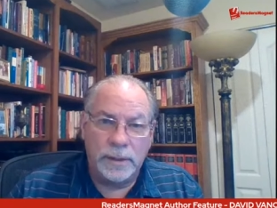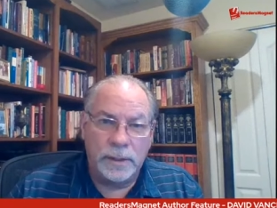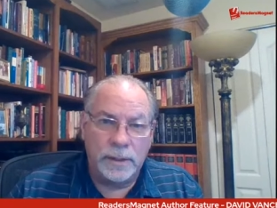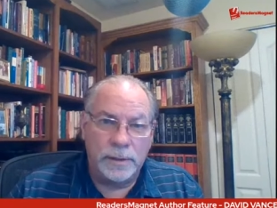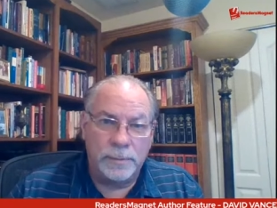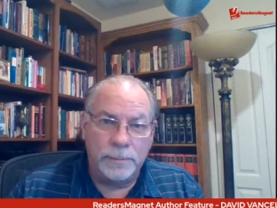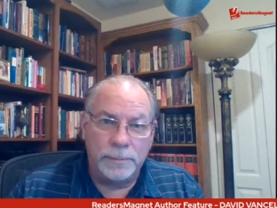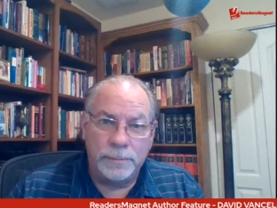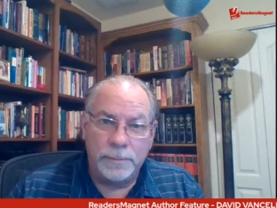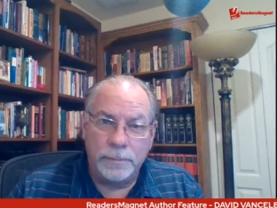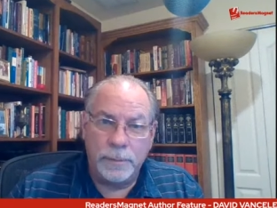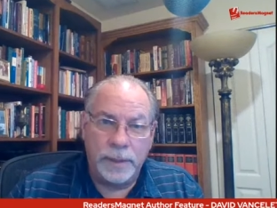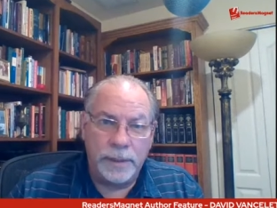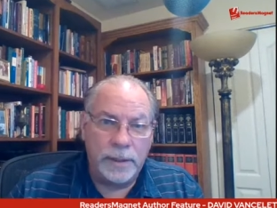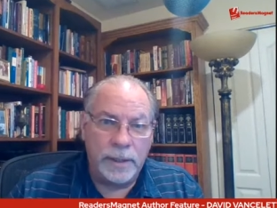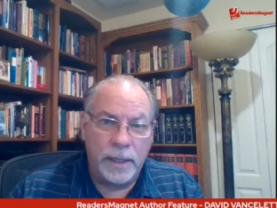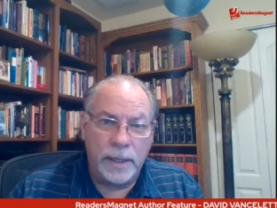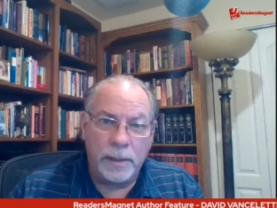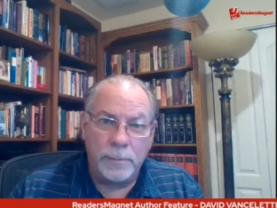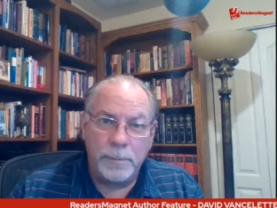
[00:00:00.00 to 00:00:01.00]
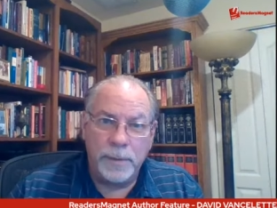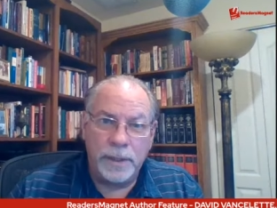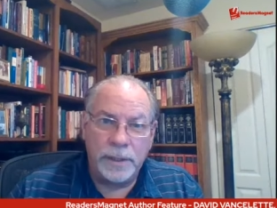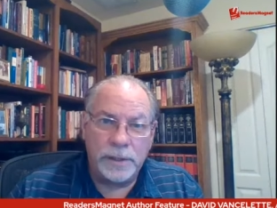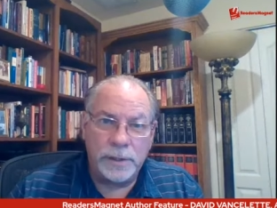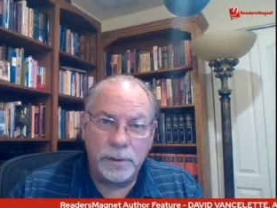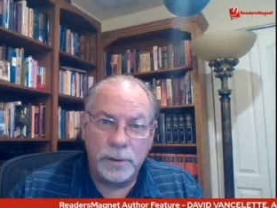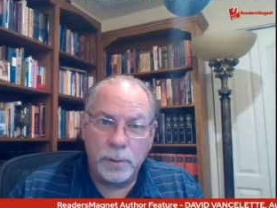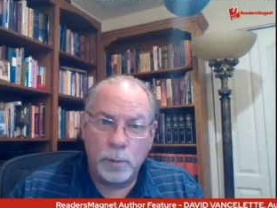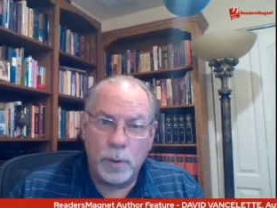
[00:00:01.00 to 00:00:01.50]
Um, might not admit
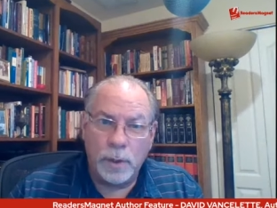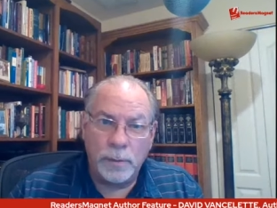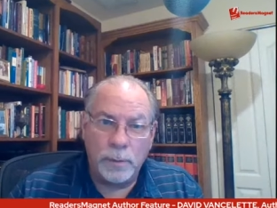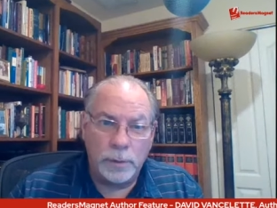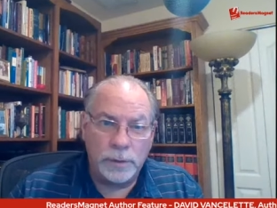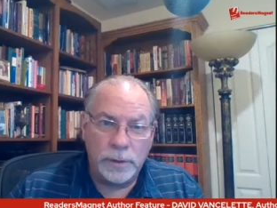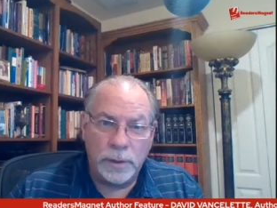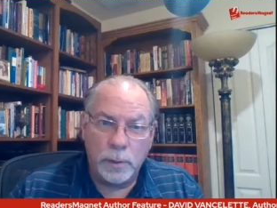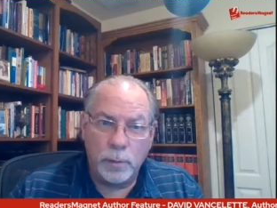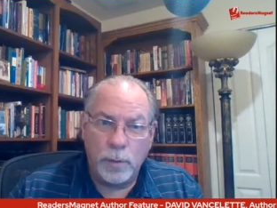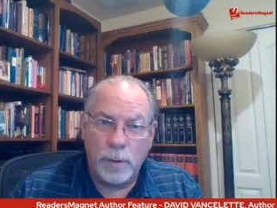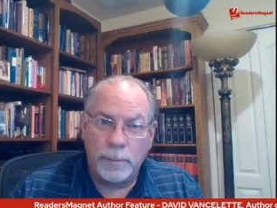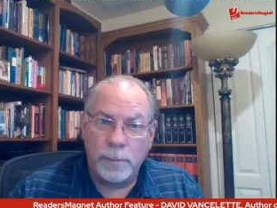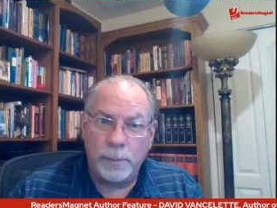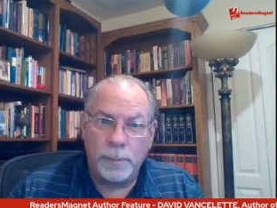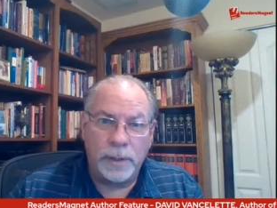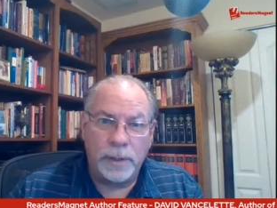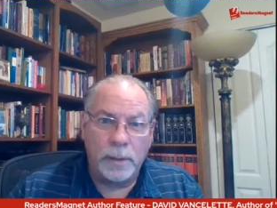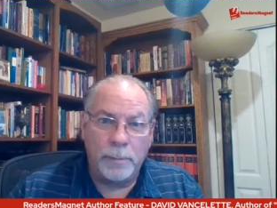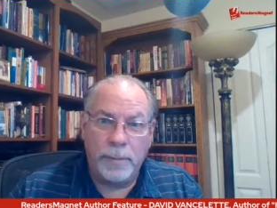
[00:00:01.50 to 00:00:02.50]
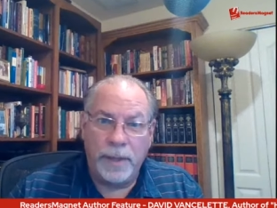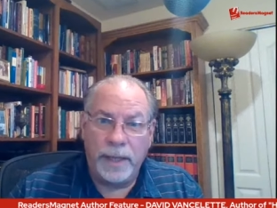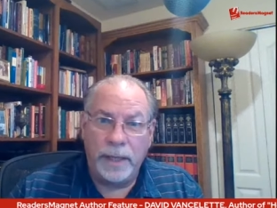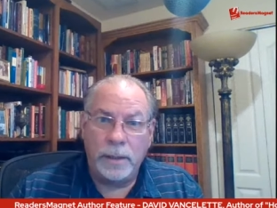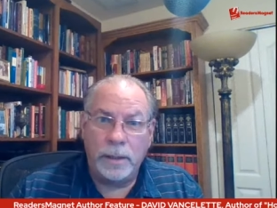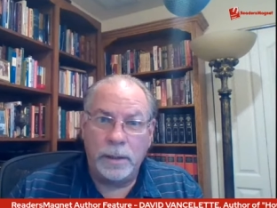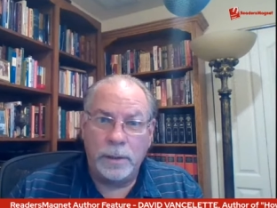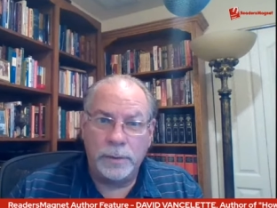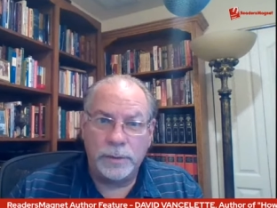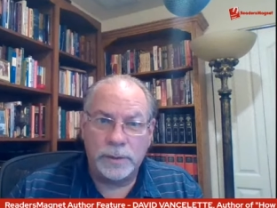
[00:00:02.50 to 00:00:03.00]
it to the to the woman, but the
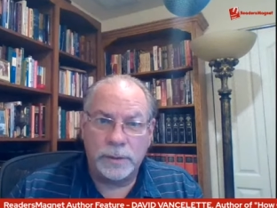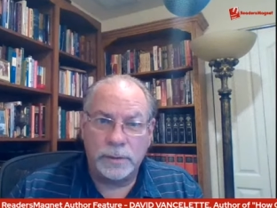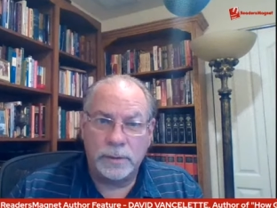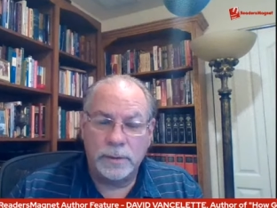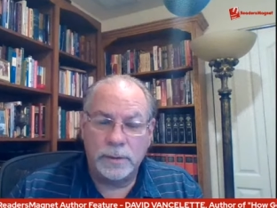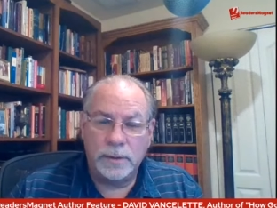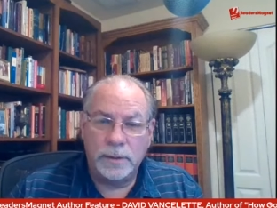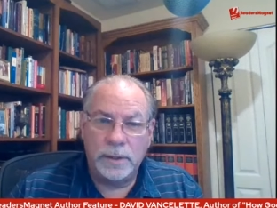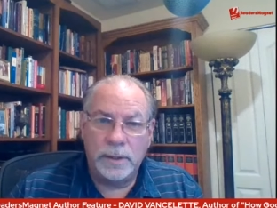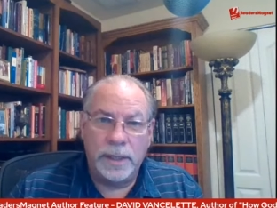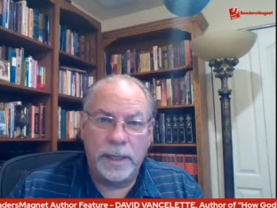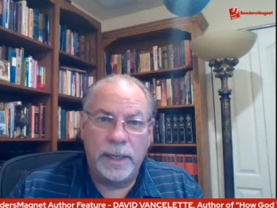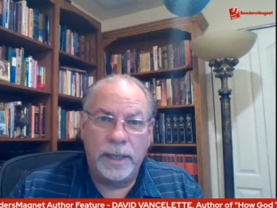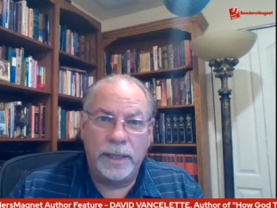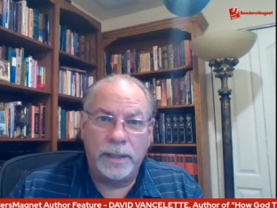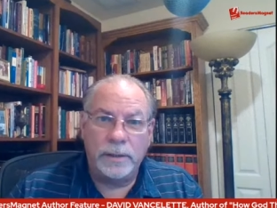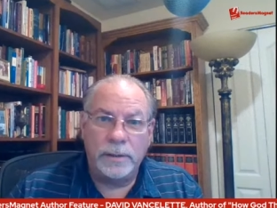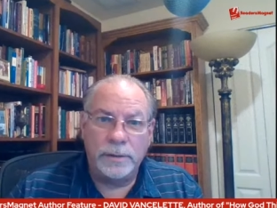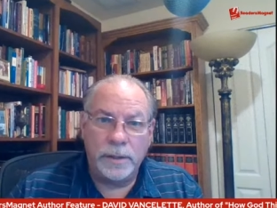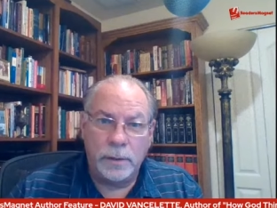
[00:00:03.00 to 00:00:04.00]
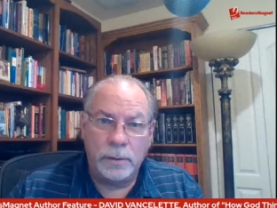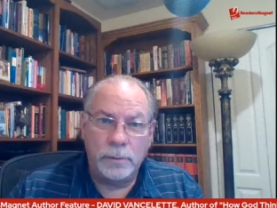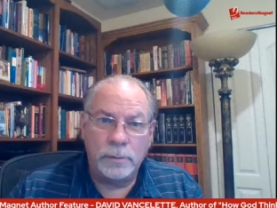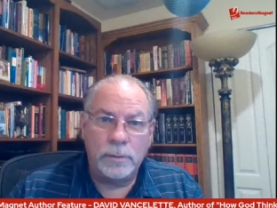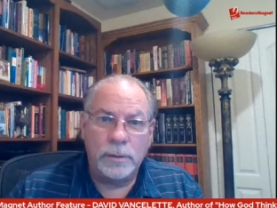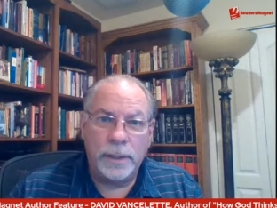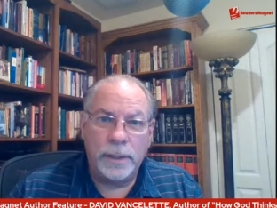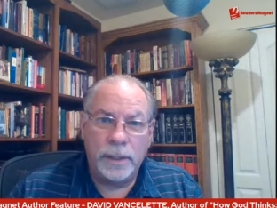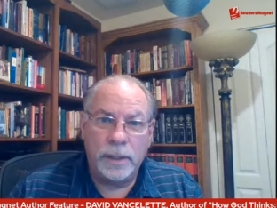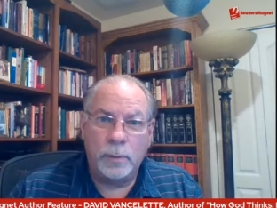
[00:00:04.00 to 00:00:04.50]
man knows it. And
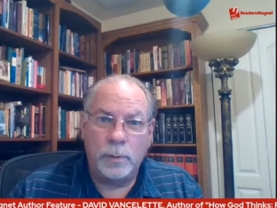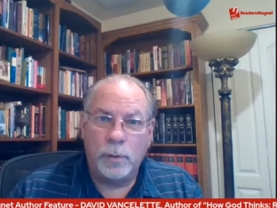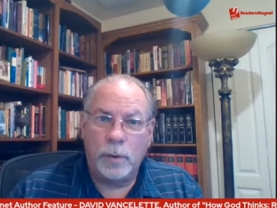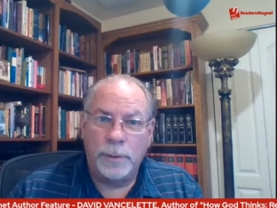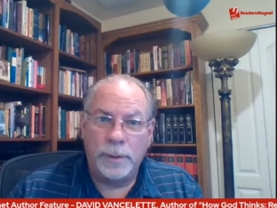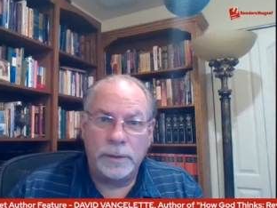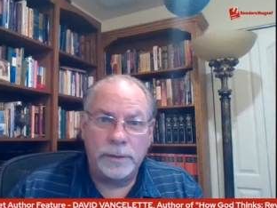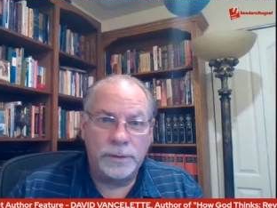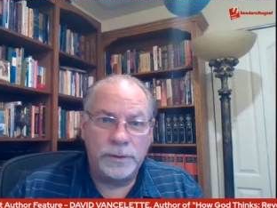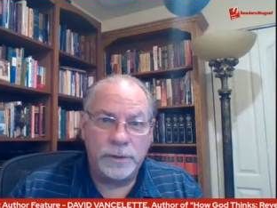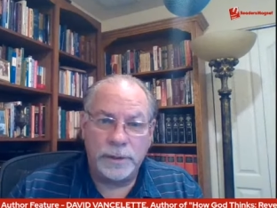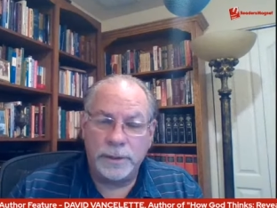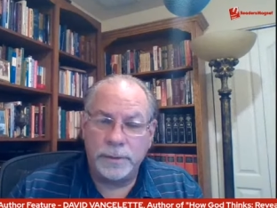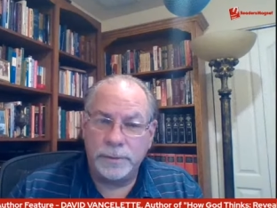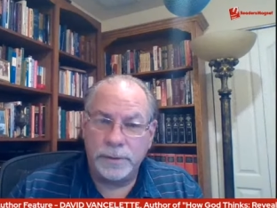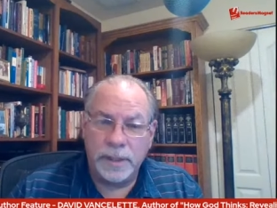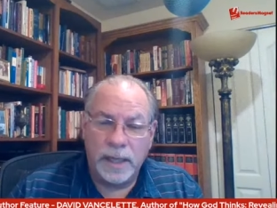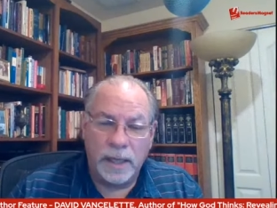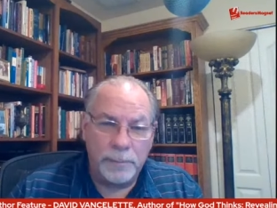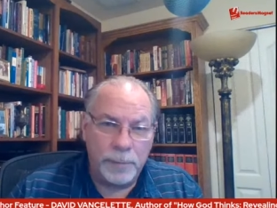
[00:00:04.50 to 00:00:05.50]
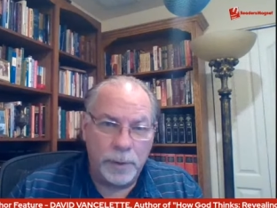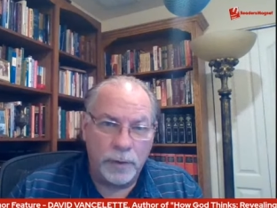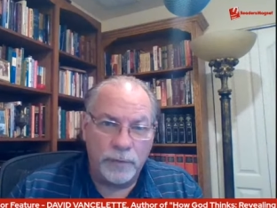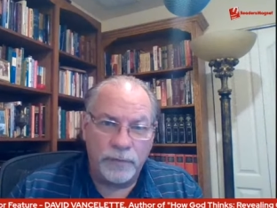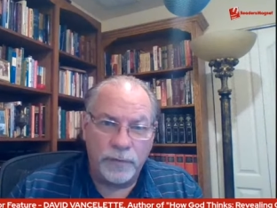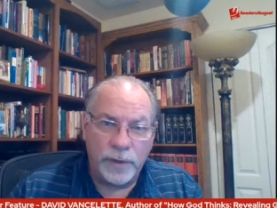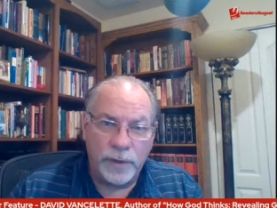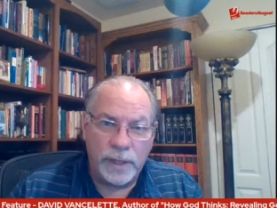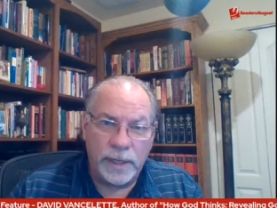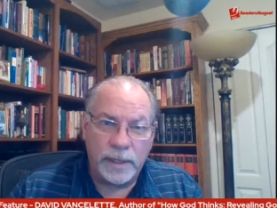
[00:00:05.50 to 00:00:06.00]
don't hit a woman. She's not
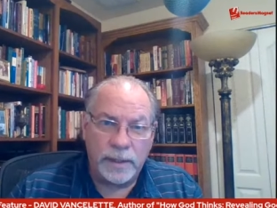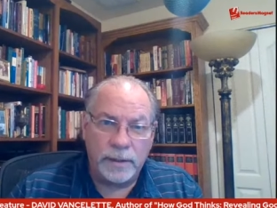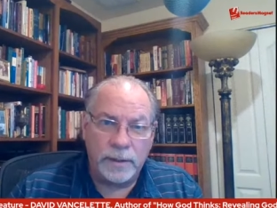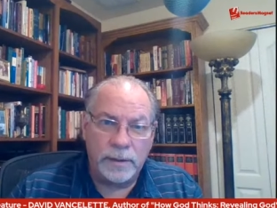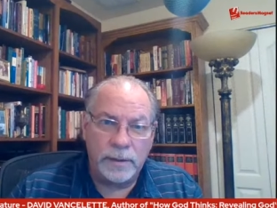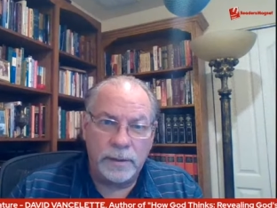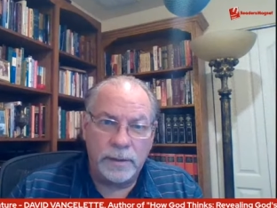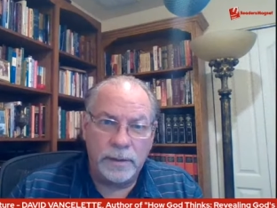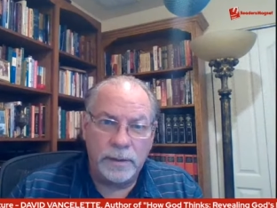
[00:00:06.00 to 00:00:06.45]
built for that.